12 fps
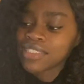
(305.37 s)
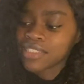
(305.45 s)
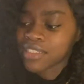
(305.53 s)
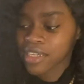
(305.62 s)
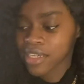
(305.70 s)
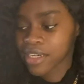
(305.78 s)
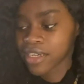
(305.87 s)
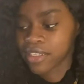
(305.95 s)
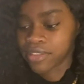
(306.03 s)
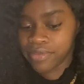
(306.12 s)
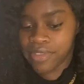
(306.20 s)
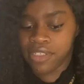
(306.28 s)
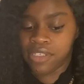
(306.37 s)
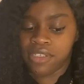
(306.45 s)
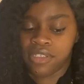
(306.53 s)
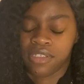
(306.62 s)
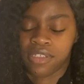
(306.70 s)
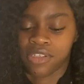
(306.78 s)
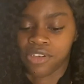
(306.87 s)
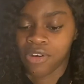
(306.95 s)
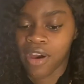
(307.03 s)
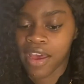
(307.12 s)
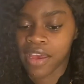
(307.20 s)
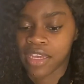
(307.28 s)
yeah, so
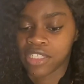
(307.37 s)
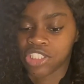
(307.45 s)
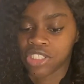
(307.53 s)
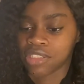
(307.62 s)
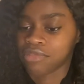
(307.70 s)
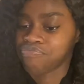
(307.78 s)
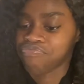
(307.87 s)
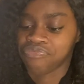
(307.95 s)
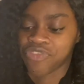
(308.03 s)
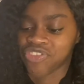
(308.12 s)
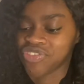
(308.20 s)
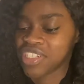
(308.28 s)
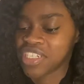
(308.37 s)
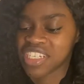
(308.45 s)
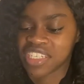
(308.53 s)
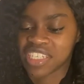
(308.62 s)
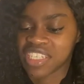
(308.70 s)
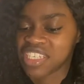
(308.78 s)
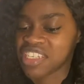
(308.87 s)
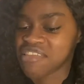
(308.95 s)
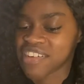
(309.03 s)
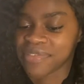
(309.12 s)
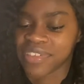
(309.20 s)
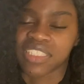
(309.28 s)
2019,
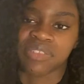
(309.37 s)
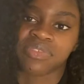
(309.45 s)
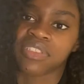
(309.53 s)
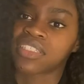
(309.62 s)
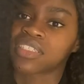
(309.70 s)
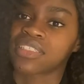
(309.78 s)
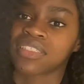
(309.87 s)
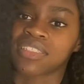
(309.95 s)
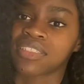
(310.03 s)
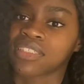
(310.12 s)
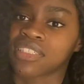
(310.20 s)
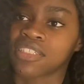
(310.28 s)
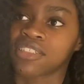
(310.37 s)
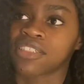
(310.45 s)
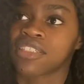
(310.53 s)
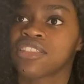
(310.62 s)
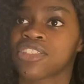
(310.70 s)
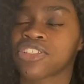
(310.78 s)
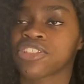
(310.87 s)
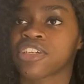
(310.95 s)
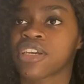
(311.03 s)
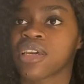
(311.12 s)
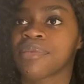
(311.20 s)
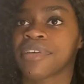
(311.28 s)
I wasn't really consistent on
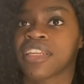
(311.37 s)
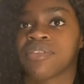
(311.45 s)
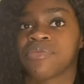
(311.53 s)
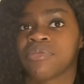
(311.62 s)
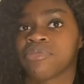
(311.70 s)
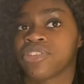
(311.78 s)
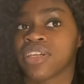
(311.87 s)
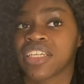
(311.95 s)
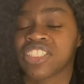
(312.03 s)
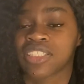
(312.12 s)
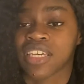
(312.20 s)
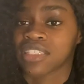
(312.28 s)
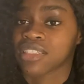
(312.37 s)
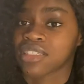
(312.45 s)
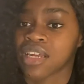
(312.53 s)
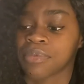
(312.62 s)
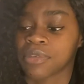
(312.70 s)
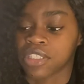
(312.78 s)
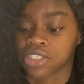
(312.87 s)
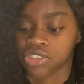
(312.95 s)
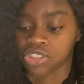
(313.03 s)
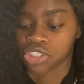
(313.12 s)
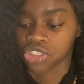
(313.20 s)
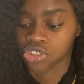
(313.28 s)
Instagram, and at one point I just had to stop because it was
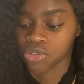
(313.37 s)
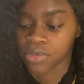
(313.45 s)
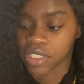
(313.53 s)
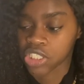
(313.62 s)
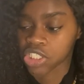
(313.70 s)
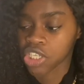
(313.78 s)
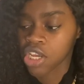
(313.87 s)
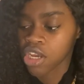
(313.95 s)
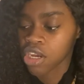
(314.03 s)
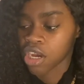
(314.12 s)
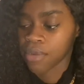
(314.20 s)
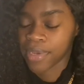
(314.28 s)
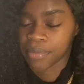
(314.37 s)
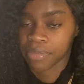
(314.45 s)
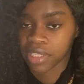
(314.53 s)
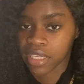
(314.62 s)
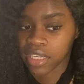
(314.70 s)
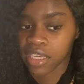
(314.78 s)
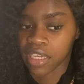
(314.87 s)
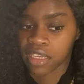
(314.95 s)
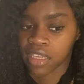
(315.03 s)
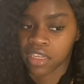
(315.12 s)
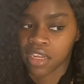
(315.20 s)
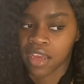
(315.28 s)
just too much on my plate
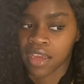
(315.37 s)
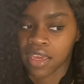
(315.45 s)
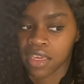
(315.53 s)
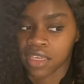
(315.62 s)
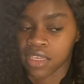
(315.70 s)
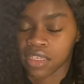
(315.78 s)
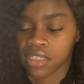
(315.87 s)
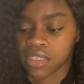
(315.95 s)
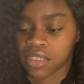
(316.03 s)
and I